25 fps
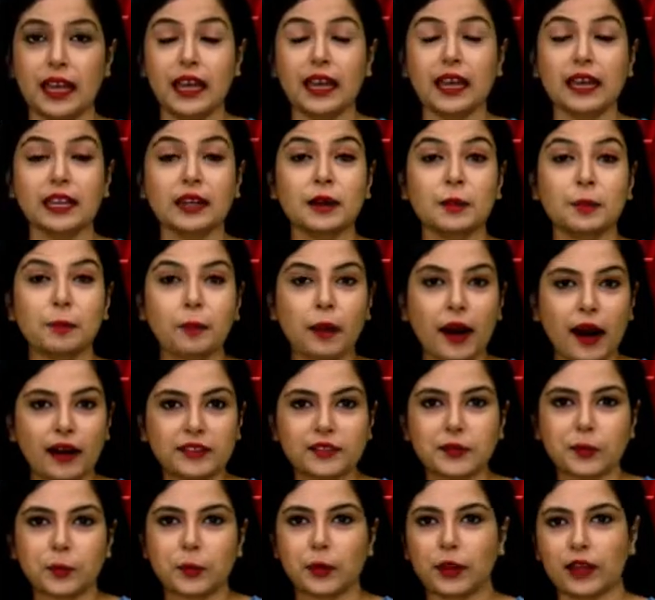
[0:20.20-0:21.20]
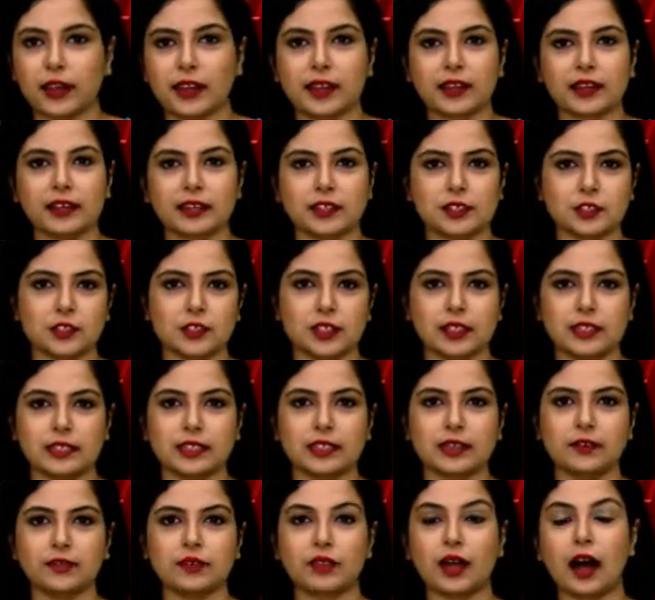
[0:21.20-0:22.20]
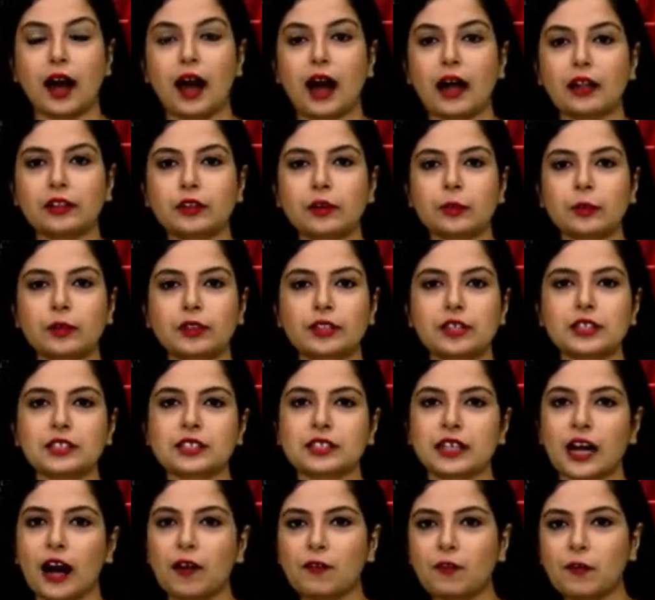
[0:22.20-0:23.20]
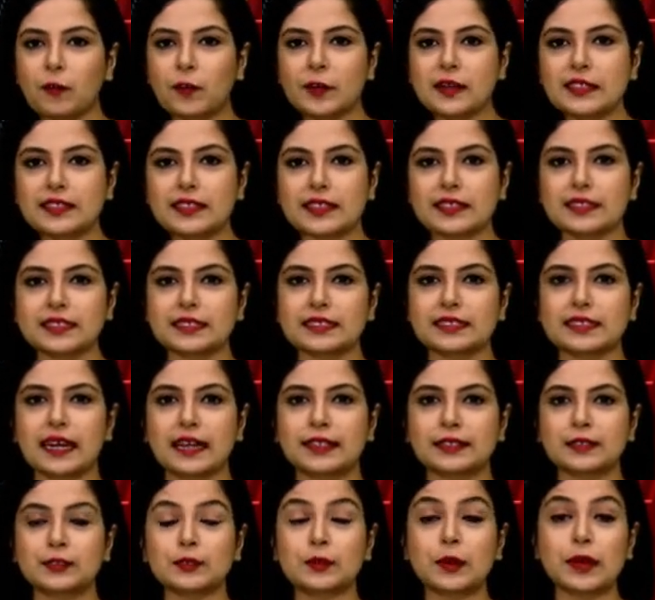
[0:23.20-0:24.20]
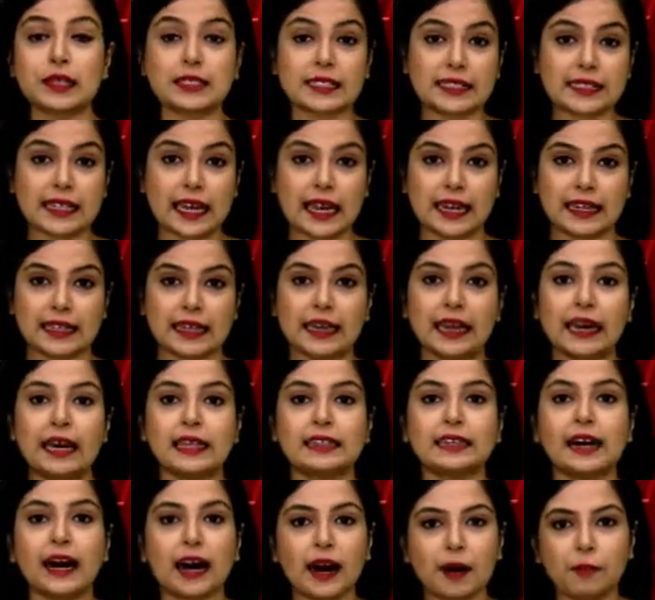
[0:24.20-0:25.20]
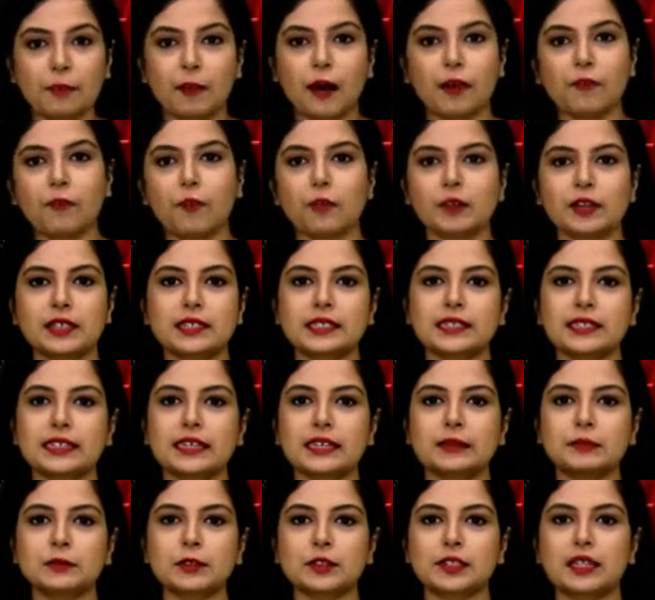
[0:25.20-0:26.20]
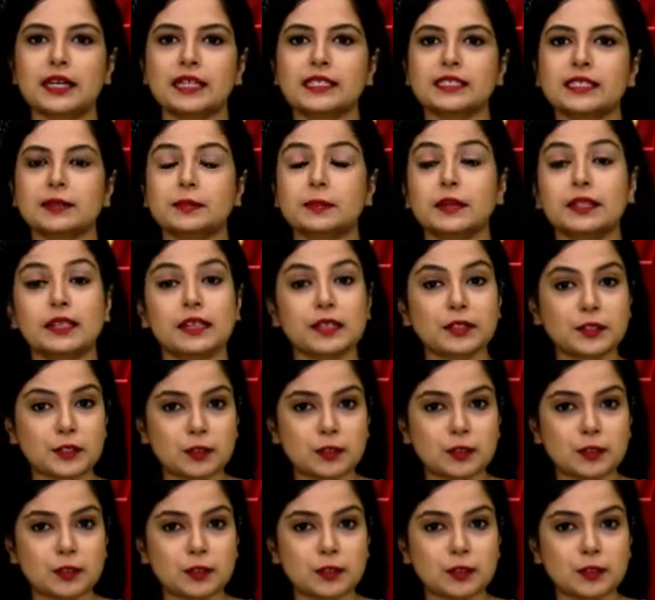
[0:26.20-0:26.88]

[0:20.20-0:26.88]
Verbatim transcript: In a path-breaking initiative, the Andhra Pradesh government has decided to extend the Amma Vodi scheme to the intermediate